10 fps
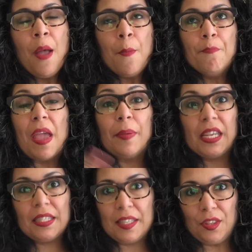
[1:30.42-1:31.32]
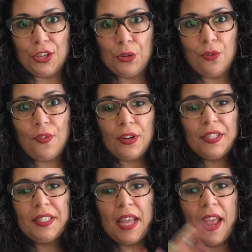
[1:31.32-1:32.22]
maybe it's the
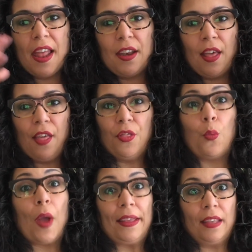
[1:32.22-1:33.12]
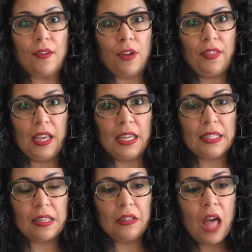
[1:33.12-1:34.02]
universe and the way that everything
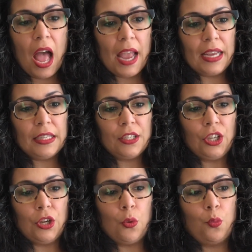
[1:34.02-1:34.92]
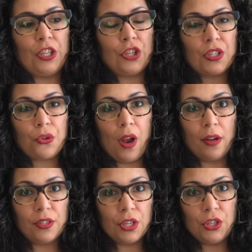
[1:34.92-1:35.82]
is aligned. We just
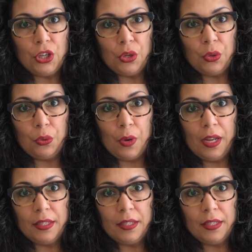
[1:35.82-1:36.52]
crowned a new